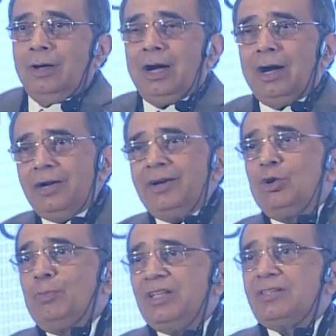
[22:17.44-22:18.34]
a 100
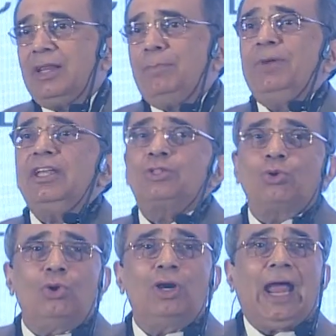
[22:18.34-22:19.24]
rupees script being
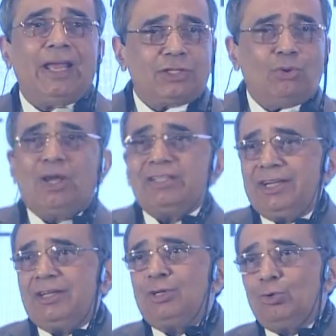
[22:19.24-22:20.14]
sold as low as
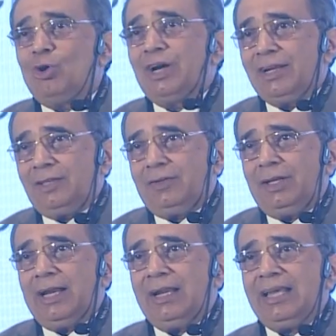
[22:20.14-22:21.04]
82 or
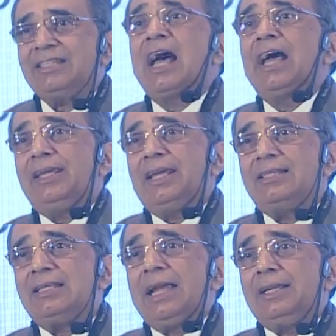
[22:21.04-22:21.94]
83 and as high
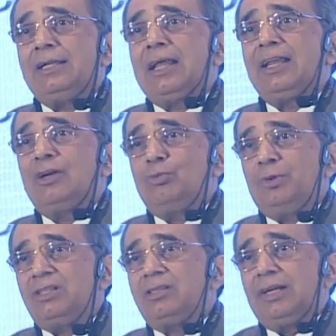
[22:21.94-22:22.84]
as 99
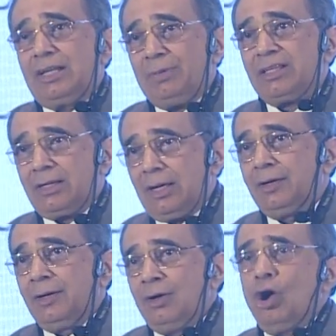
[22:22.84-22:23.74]
rupees 30 paisa
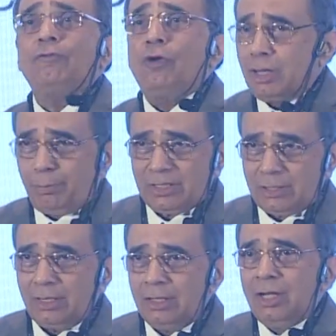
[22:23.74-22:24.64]
or 40
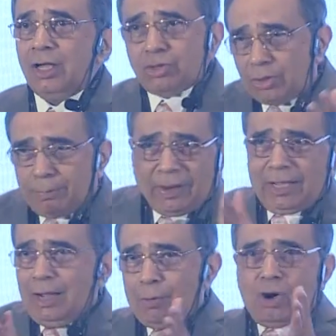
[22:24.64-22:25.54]
paisa. So
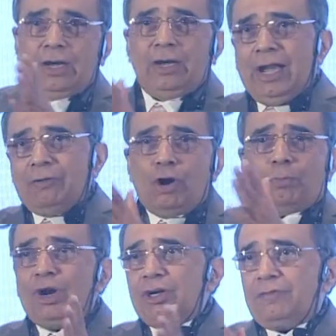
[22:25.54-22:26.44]
depending upon at
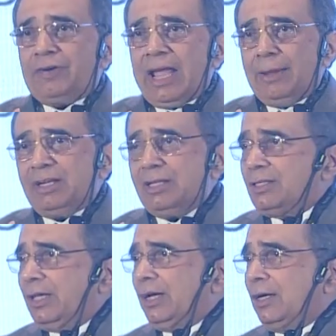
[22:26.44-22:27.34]
what point of time it
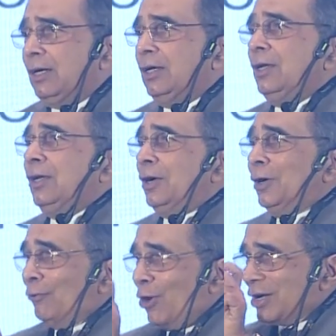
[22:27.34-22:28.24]
is there,
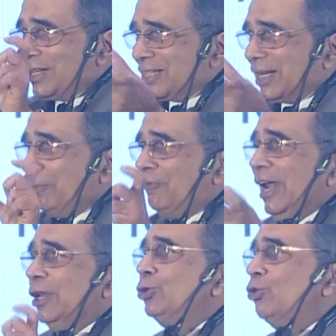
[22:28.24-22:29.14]
what script
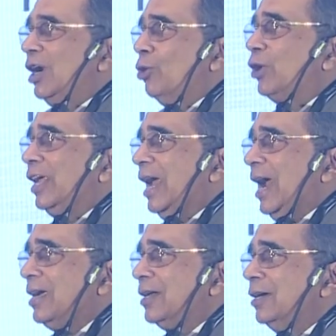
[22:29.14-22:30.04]
value you are looking
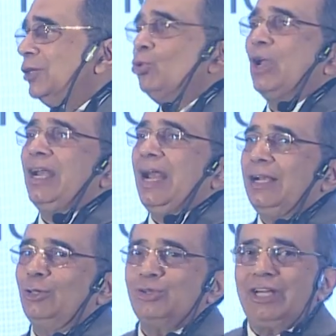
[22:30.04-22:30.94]
at, you can get those